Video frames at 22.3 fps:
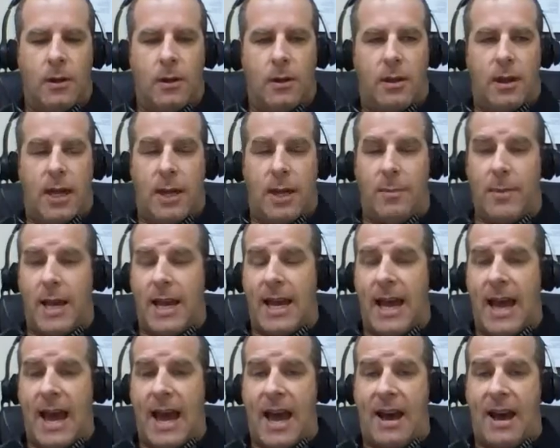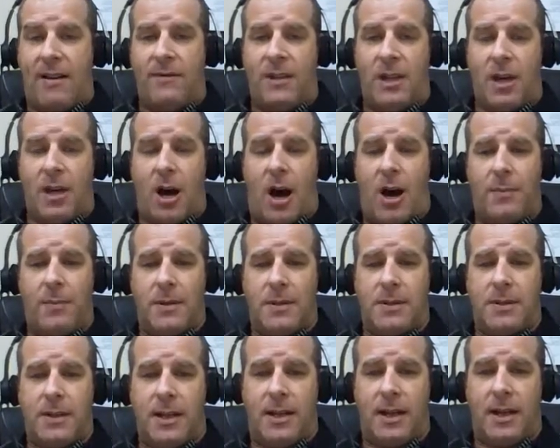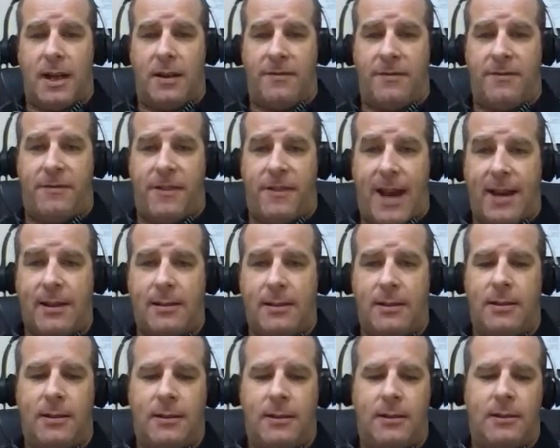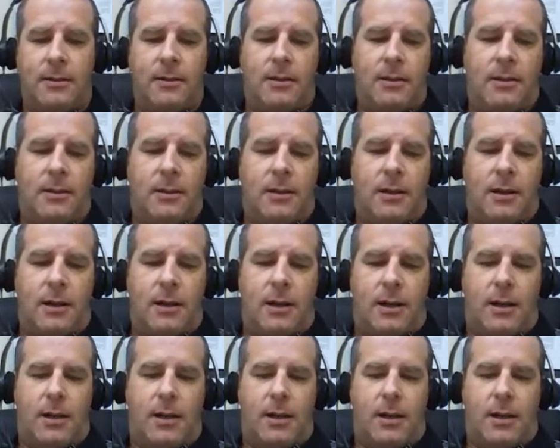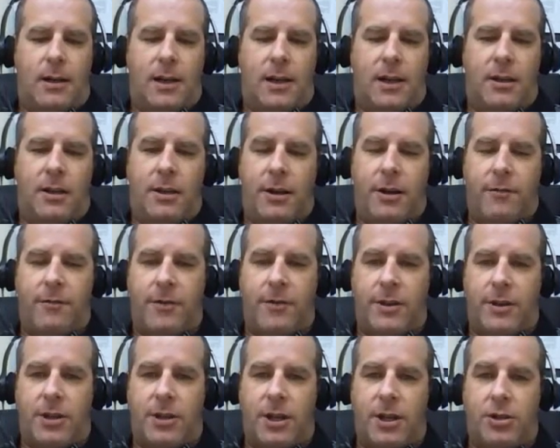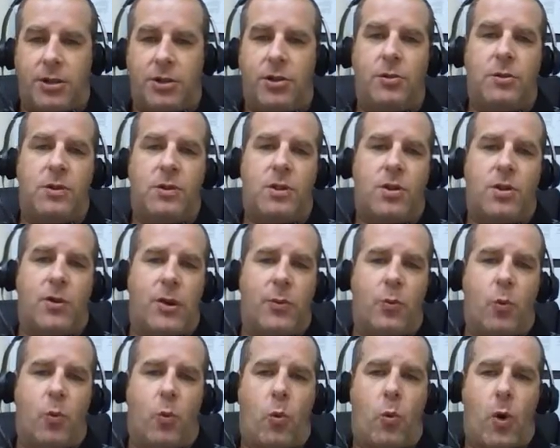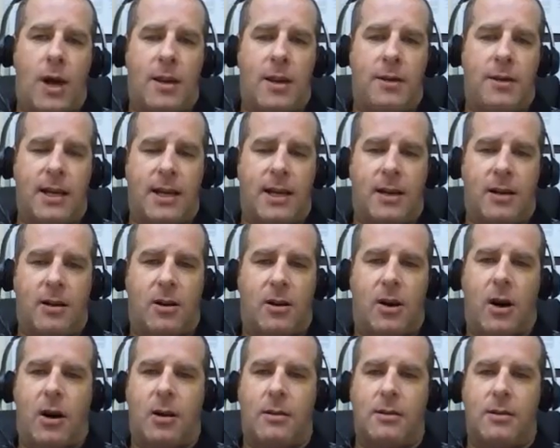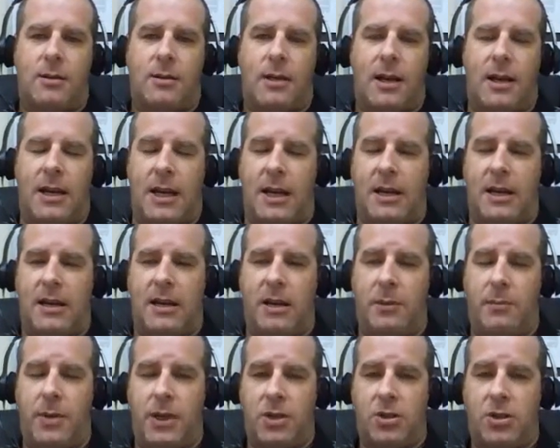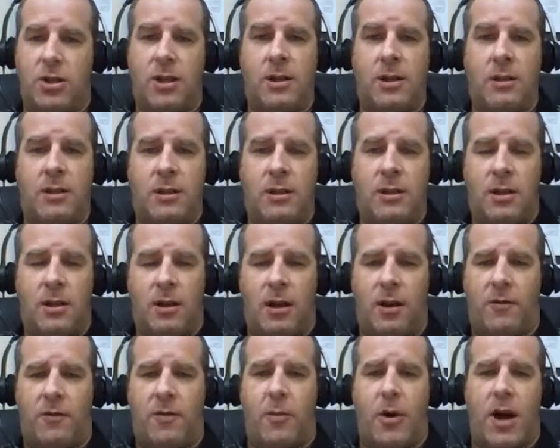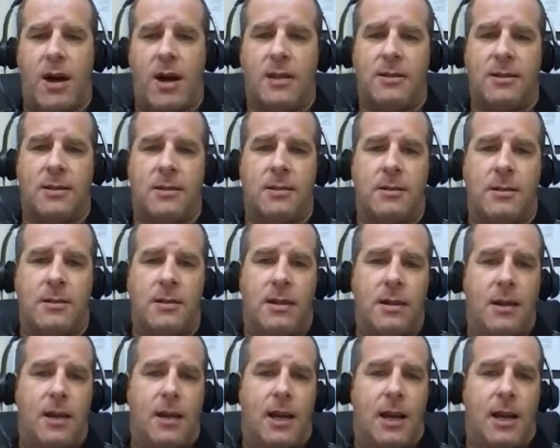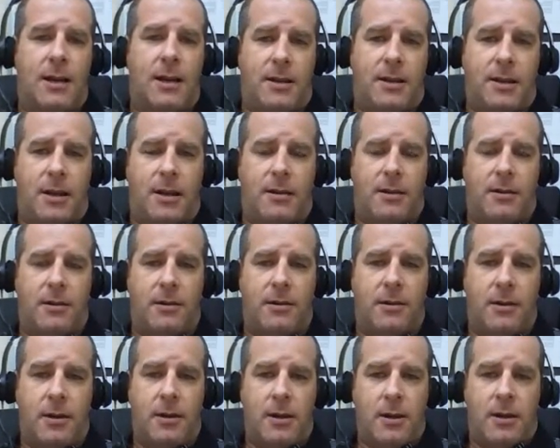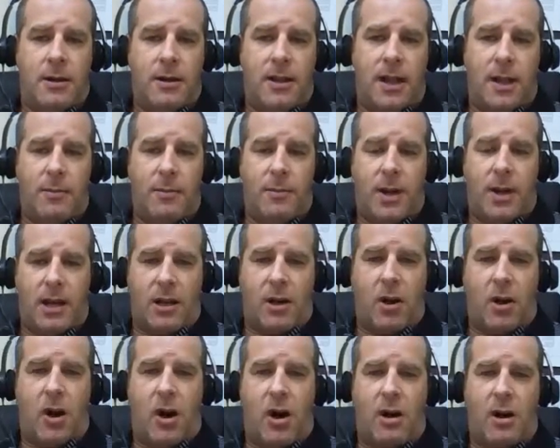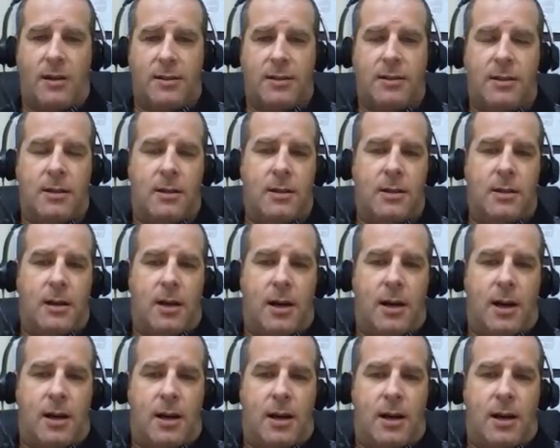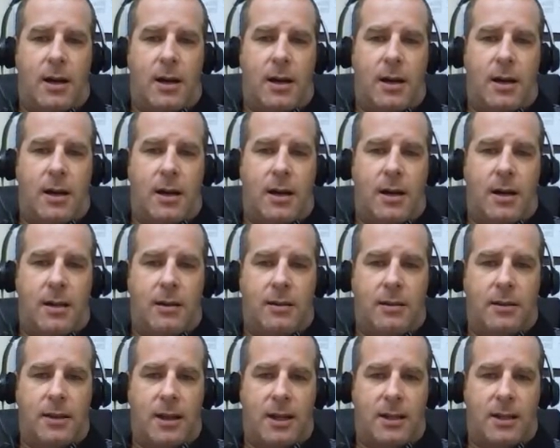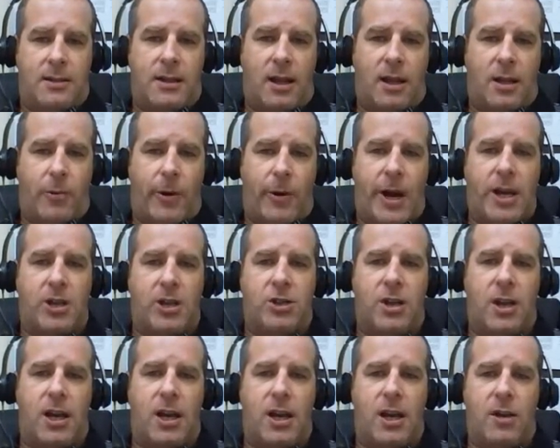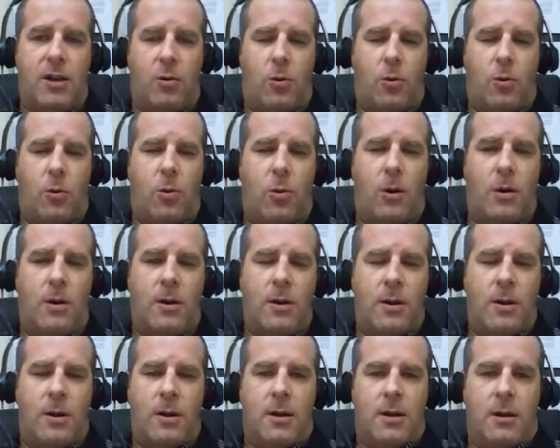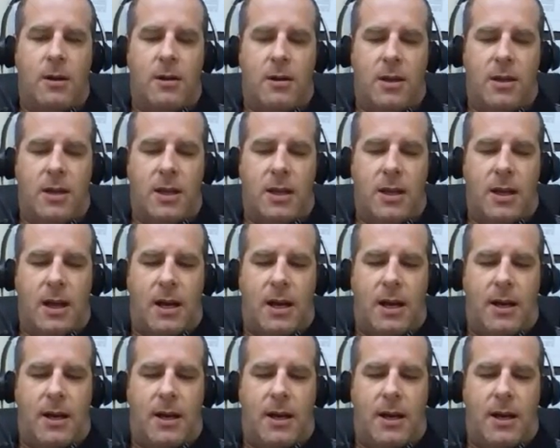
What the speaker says: They may have the opposite effect in different tissues. So in one, they can cause an inhibition of a process. In another, they may cause the acceleration or the